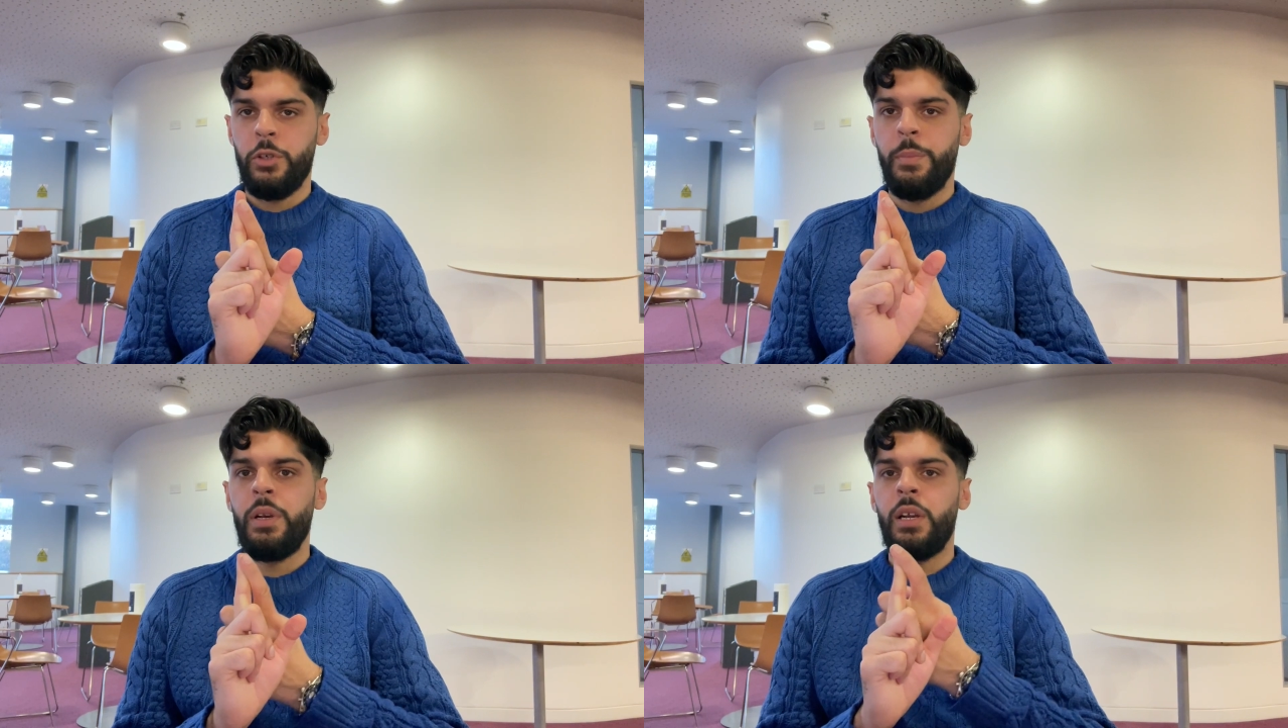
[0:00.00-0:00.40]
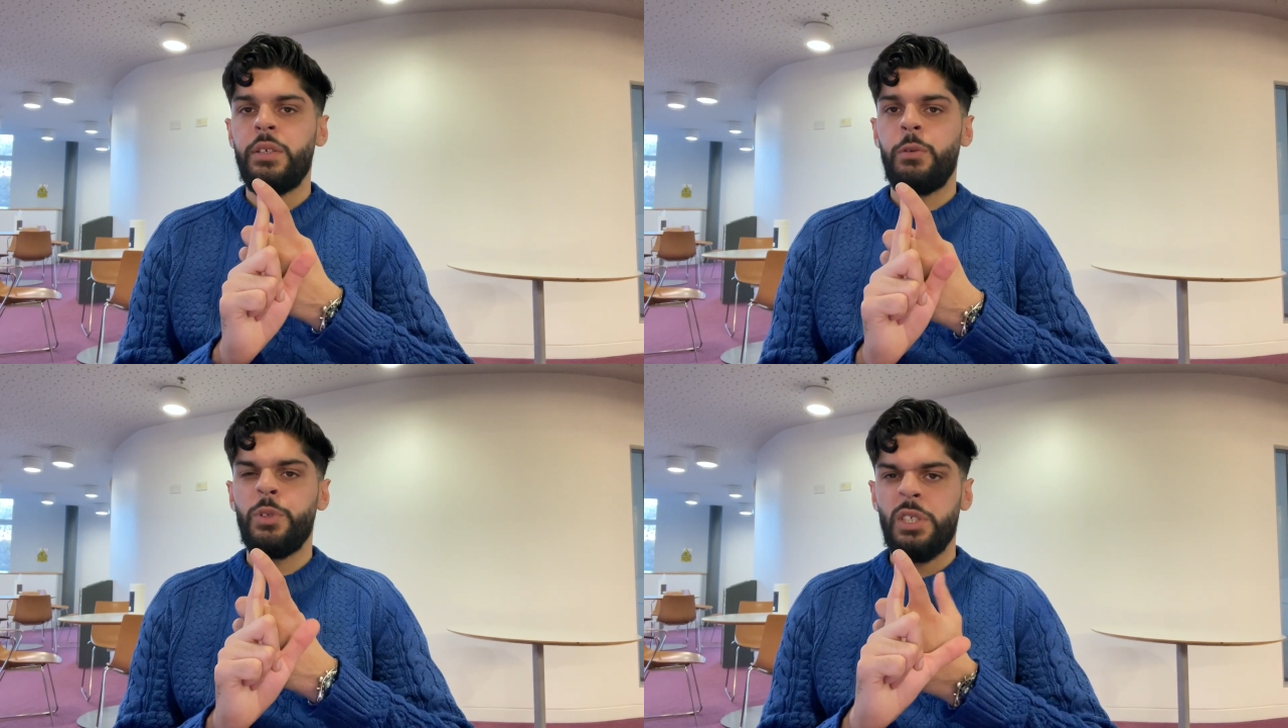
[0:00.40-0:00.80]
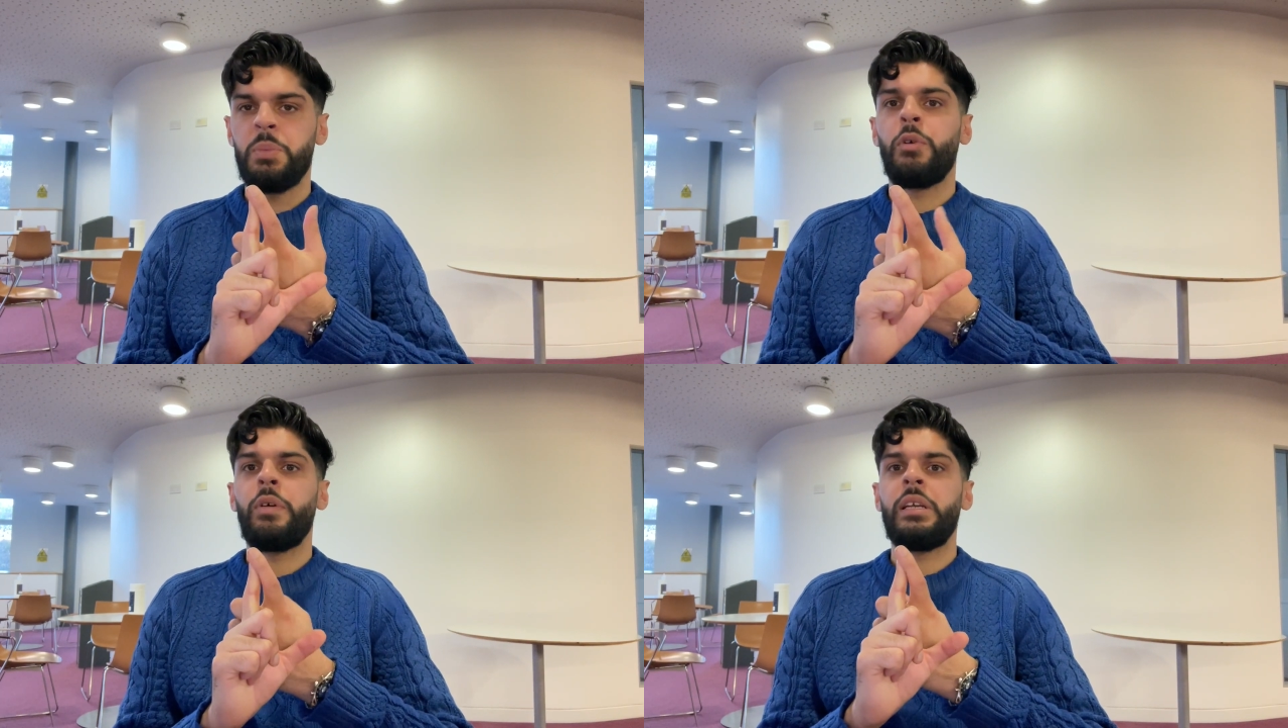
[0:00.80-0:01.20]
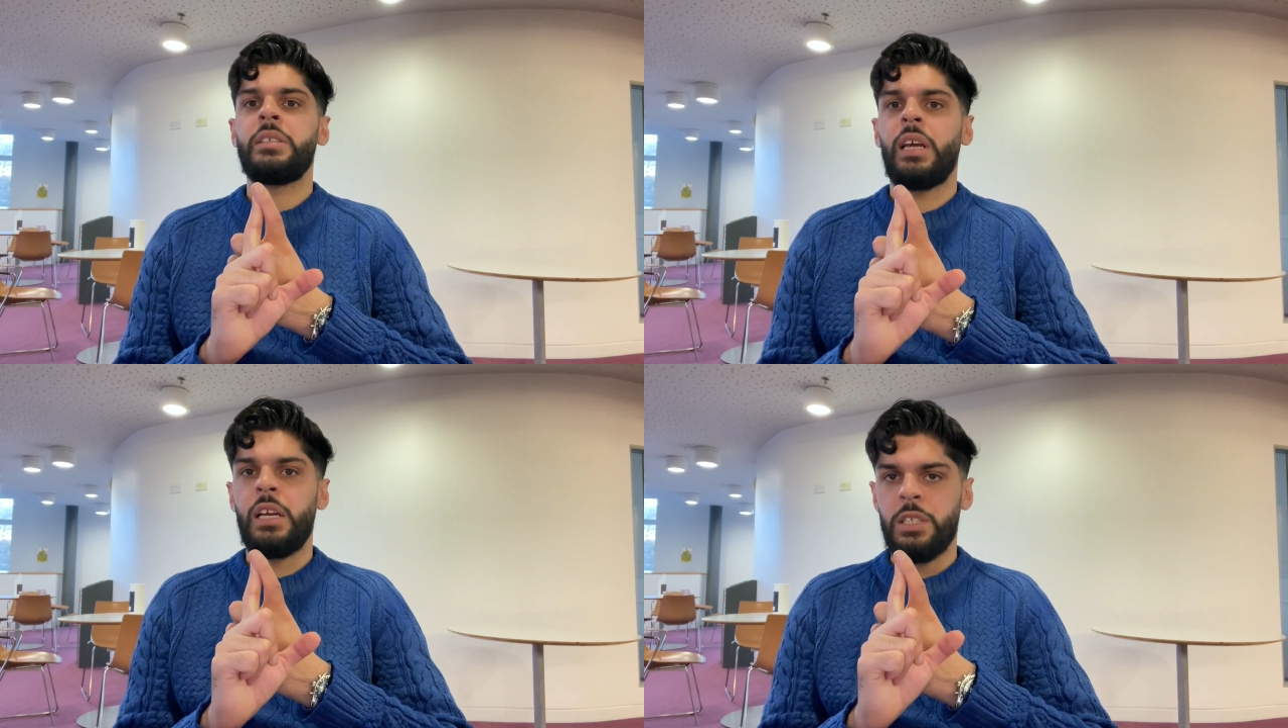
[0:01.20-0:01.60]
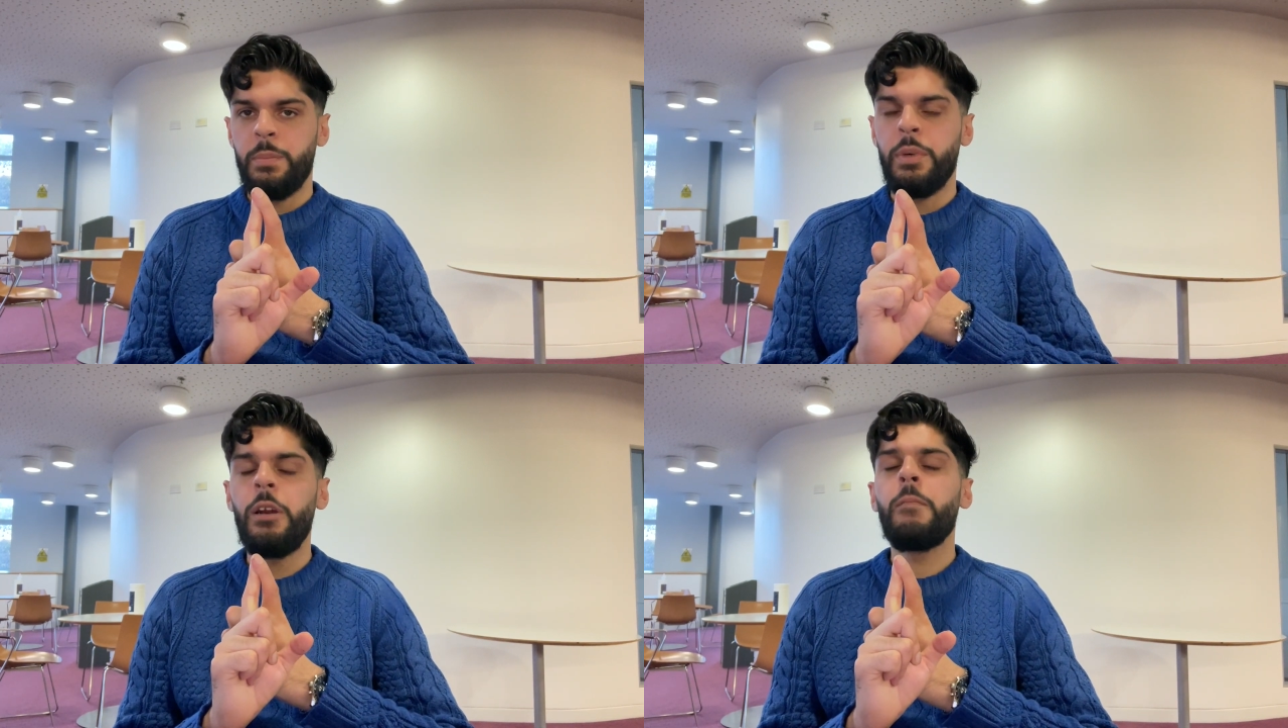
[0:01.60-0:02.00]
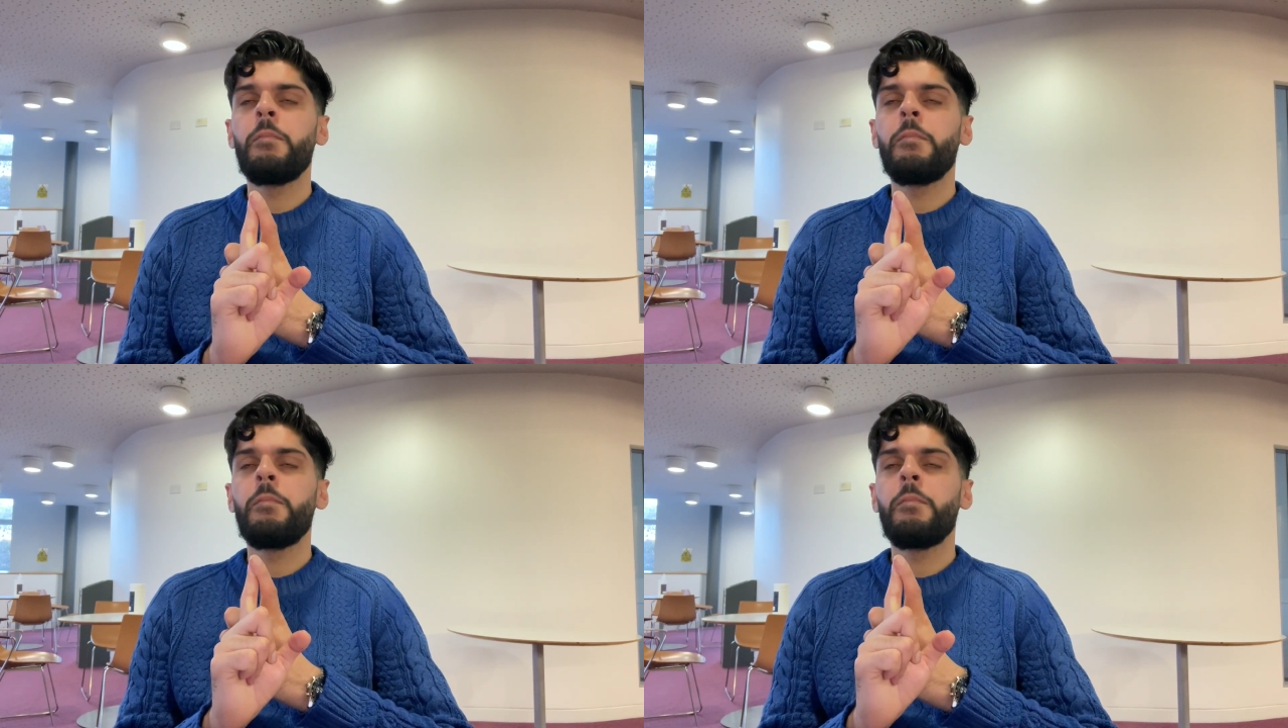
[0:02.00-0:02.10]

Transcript: job in London, which is a more realistic example,